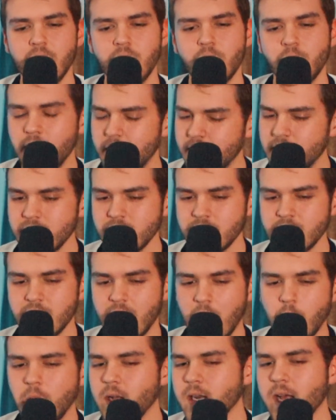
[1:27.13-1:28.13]
Well,
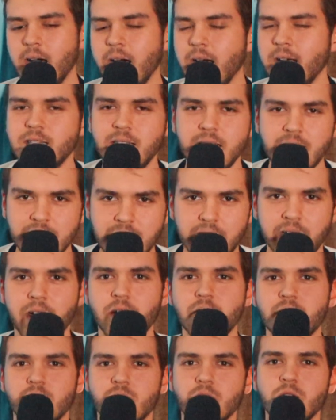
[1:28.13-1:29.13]
I want to highlight a
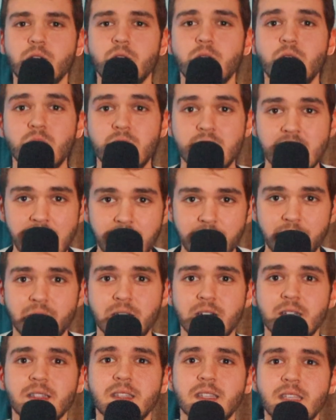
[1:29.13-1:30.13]
character who
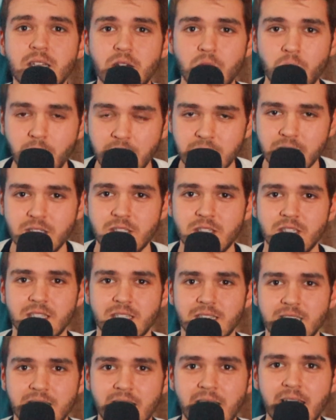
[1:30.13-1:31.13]
definitely
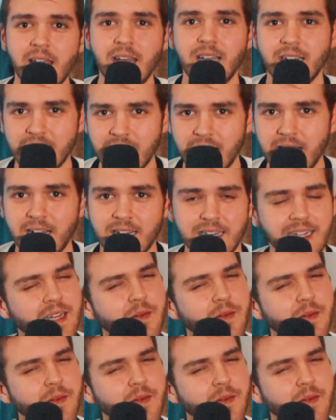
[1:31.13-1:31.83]
questioned God.